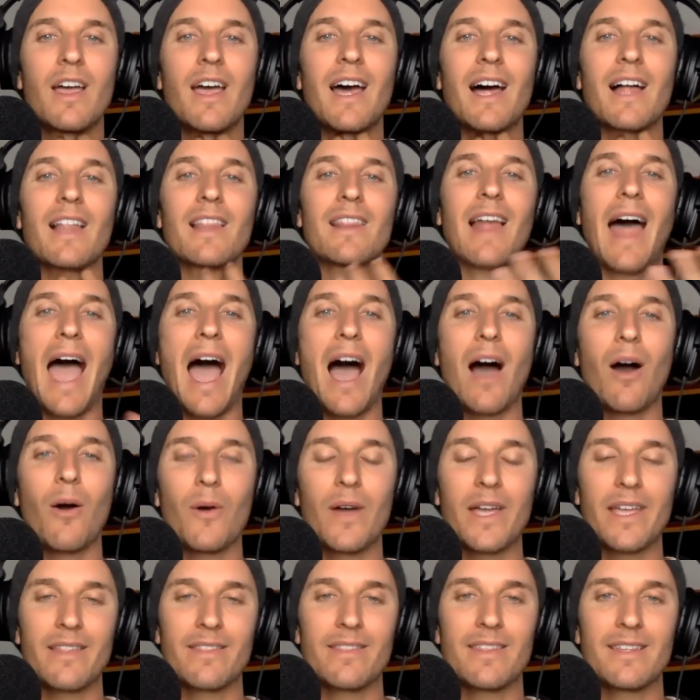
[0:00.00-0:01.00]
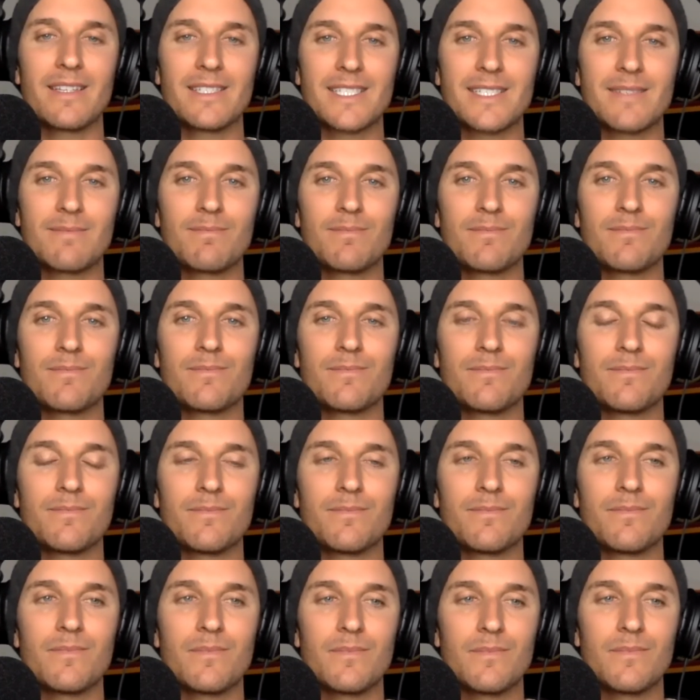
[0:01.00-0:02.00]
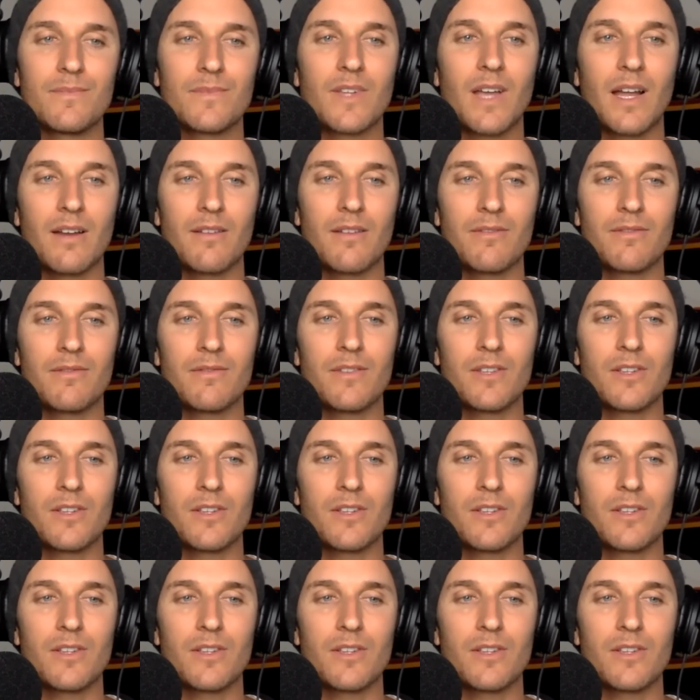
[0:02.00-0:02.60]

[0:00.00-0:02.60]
allowing this kind of,